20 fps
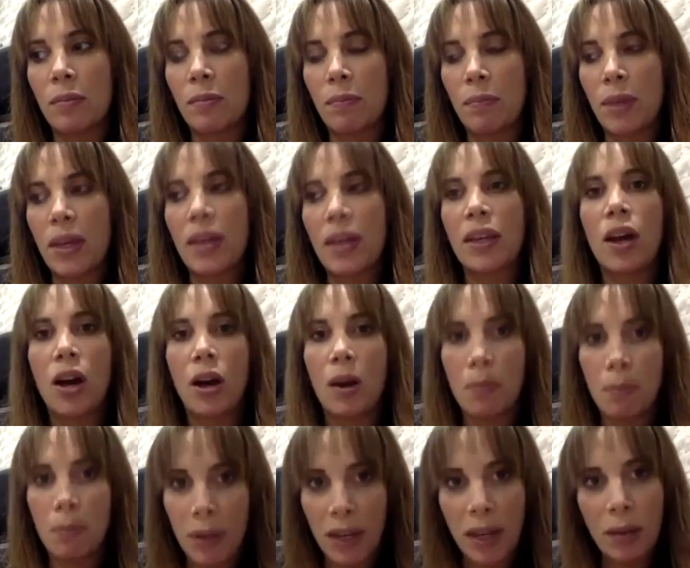being
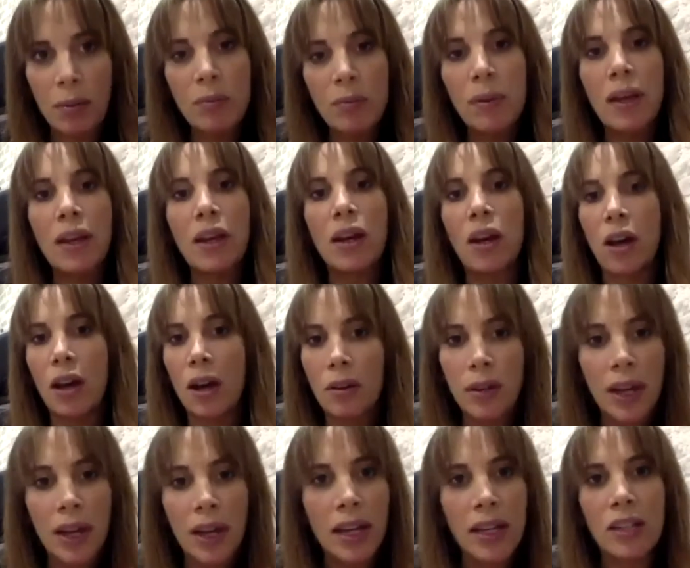able to play her own
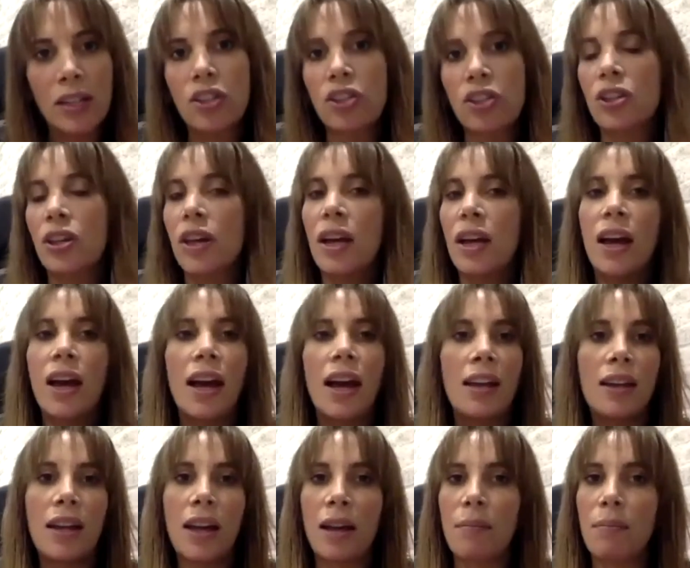age,
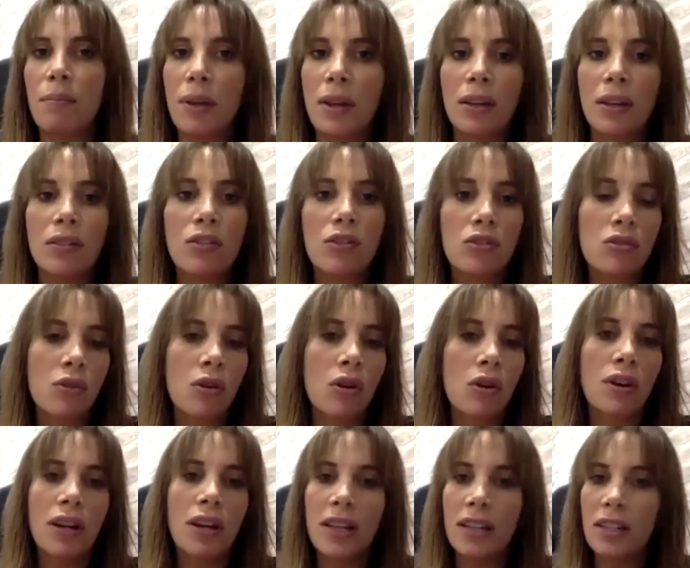and being a
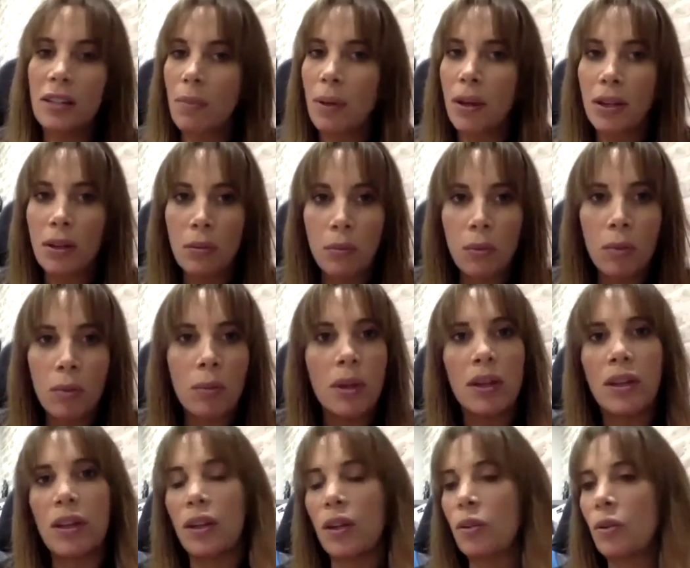strong, independent
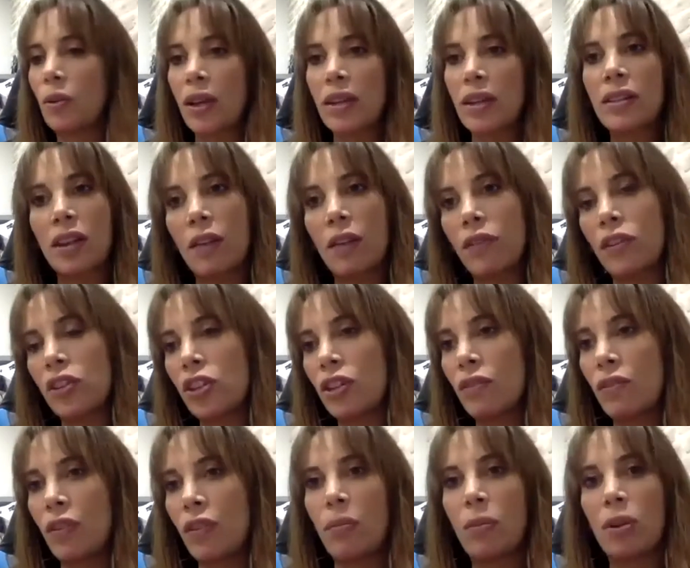woman and all that stuff. And she
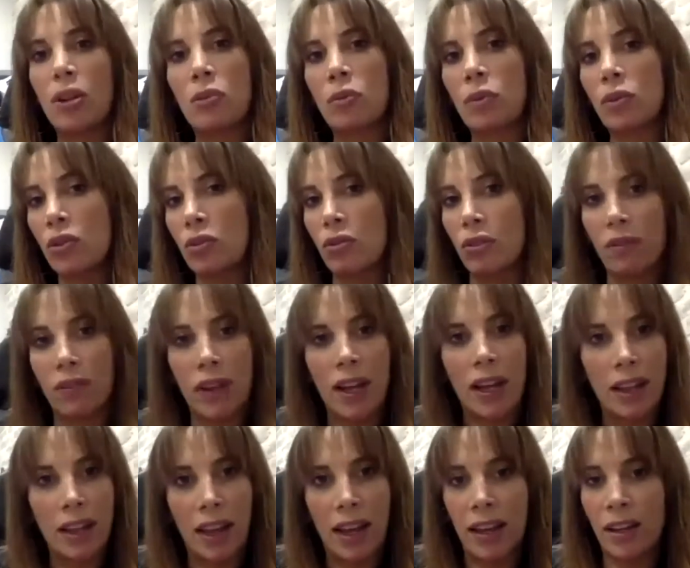very much wants to
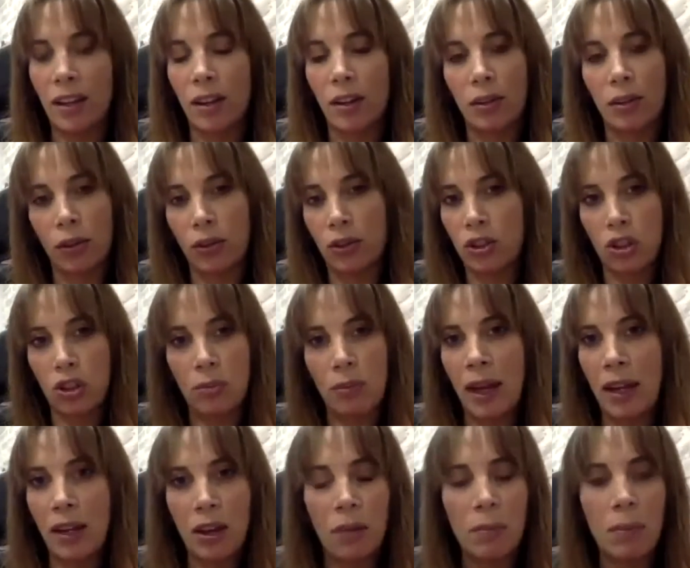reflect that in her costume
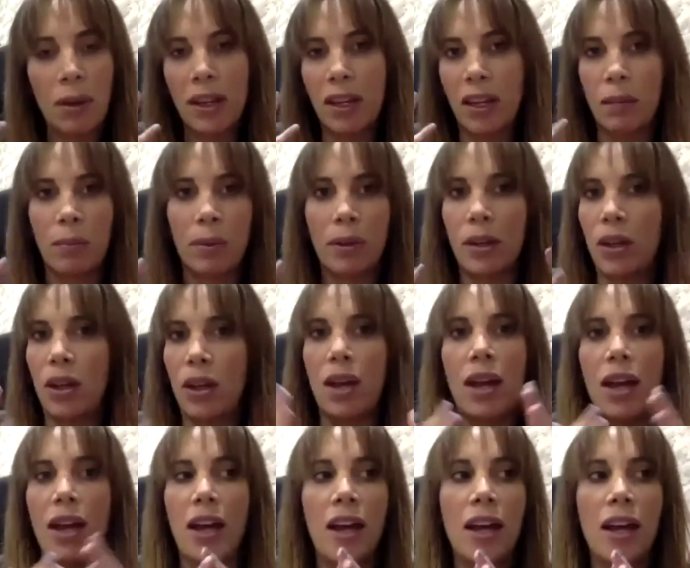and her makeup and her
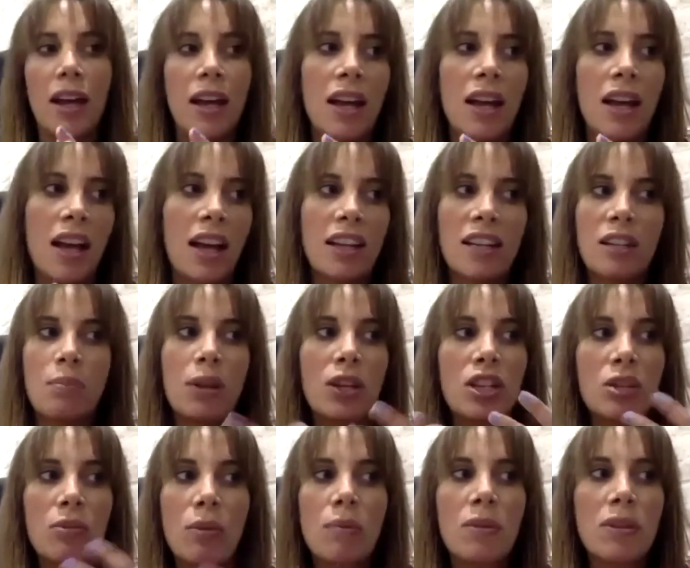hair. And
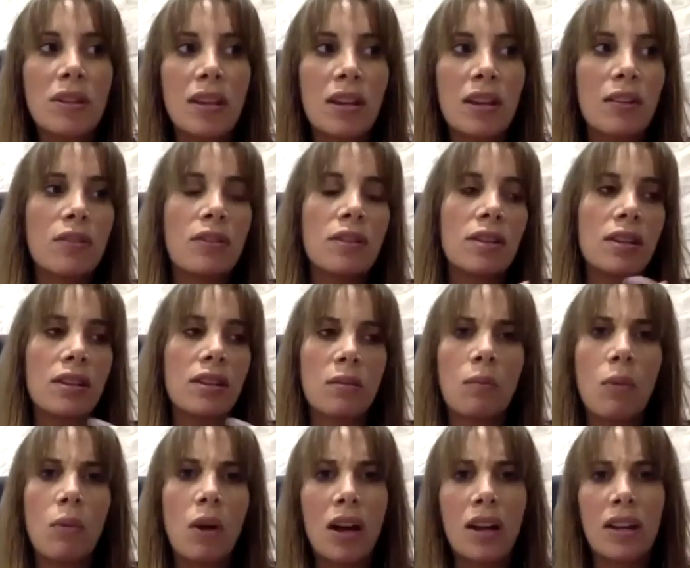especially when we see her in season
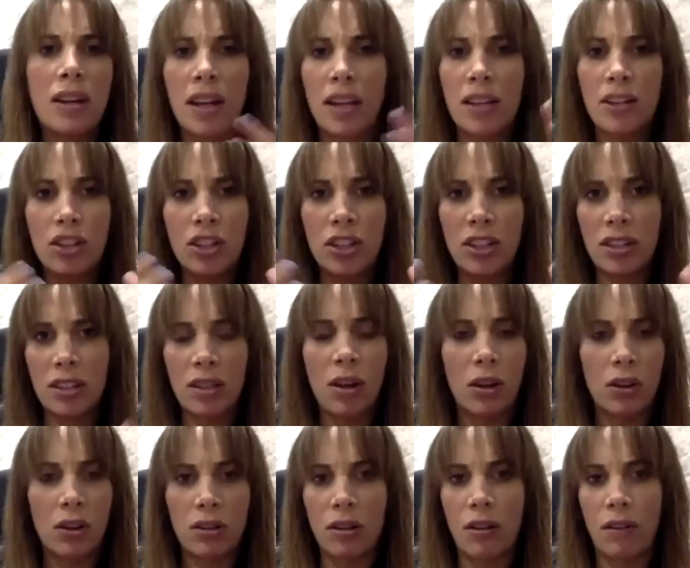1, and she
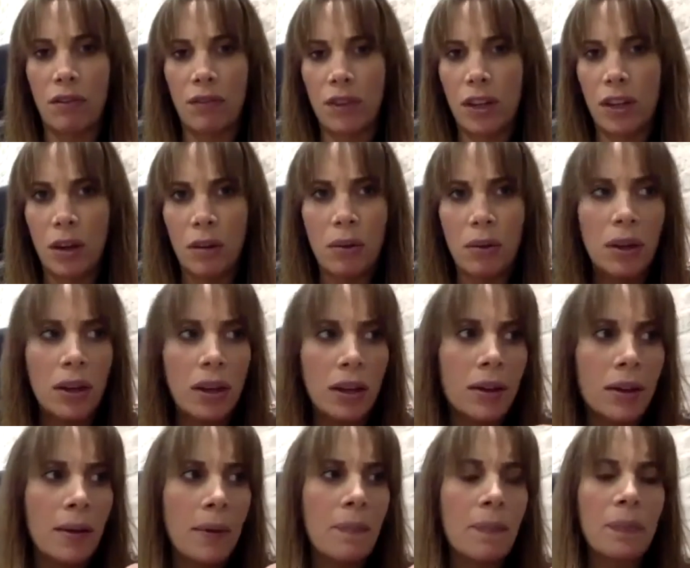starts off, you know,
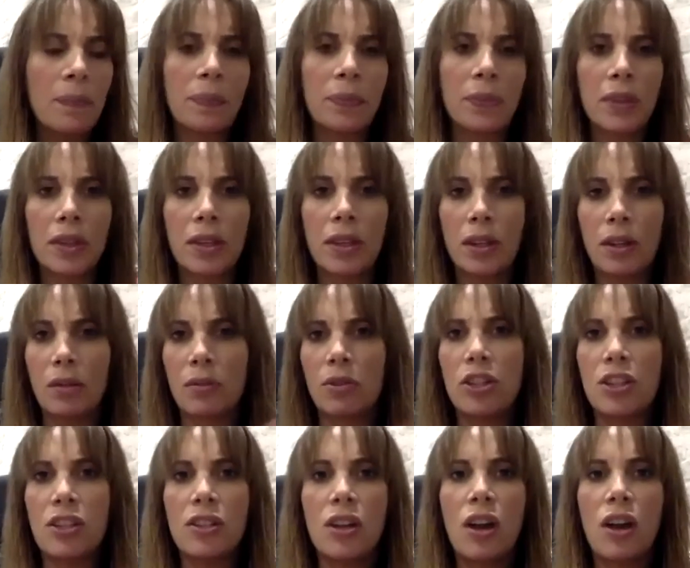
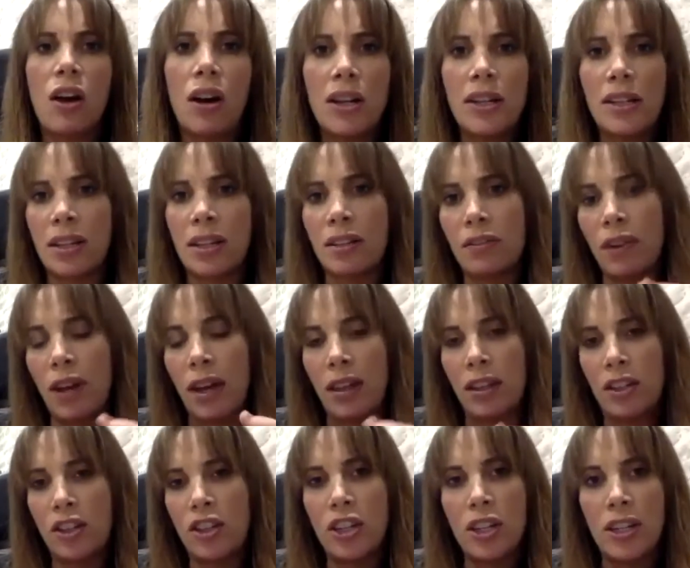she's hiding the fact
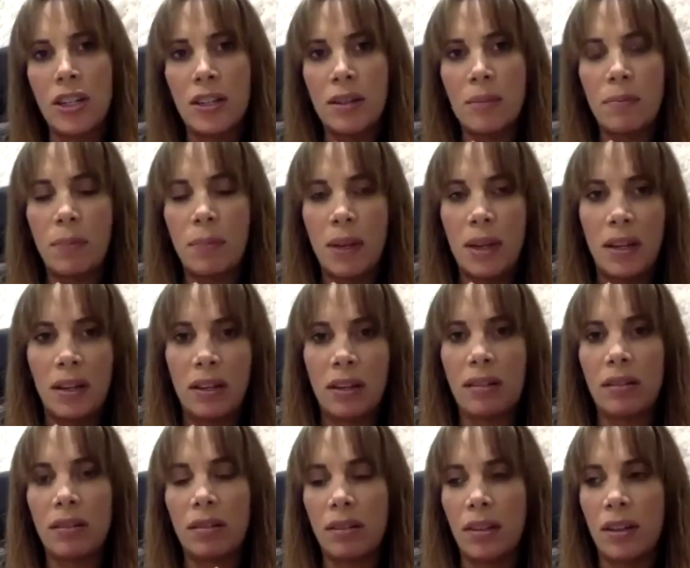that she's been,
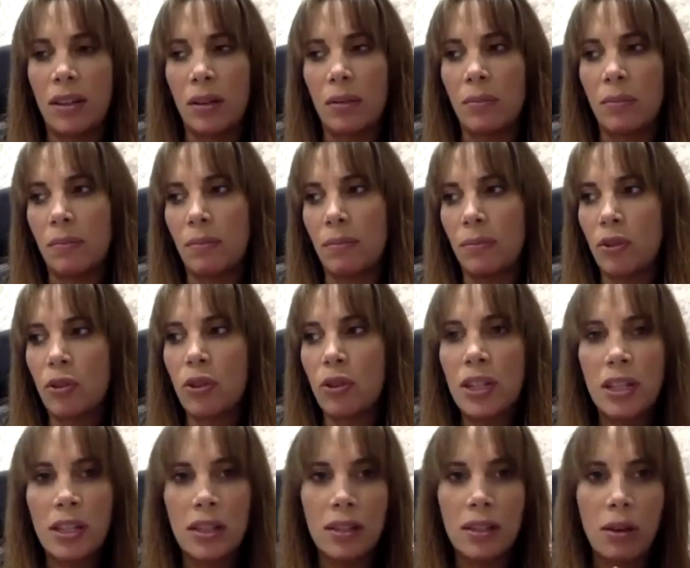you know,
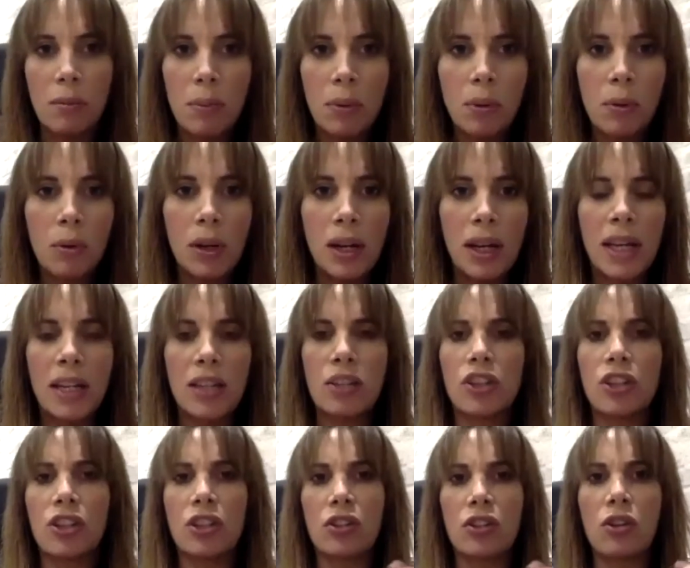treated so poorly, and
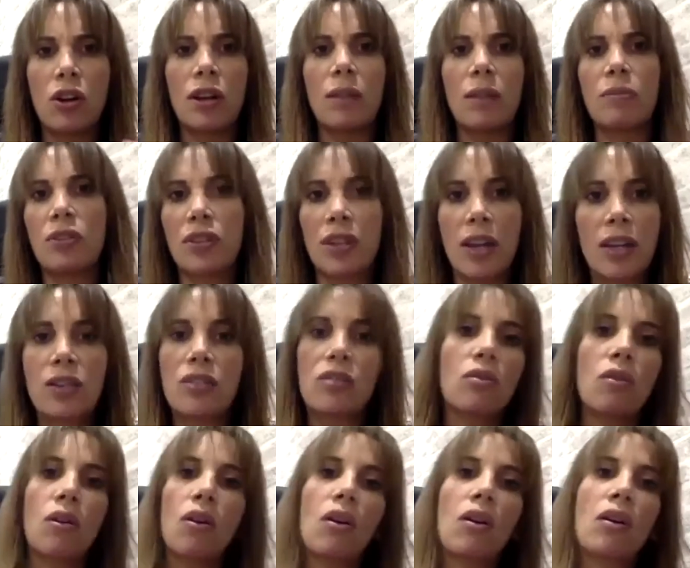she's trying to stay
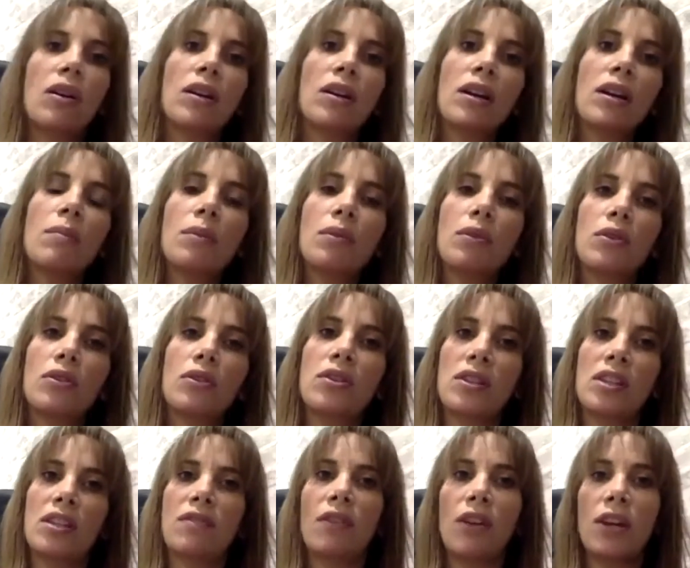strong and come across as
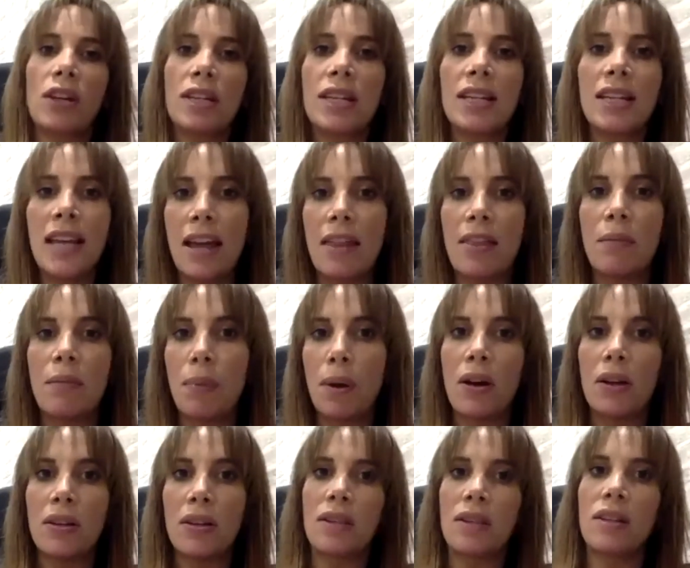this very together
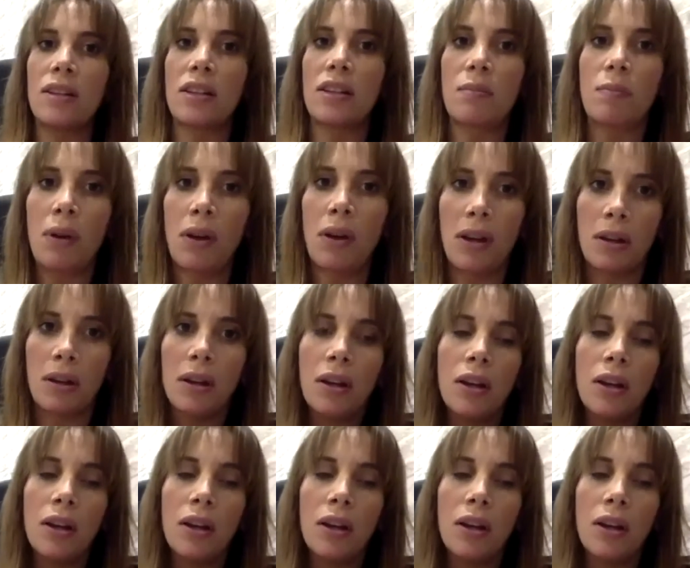person despite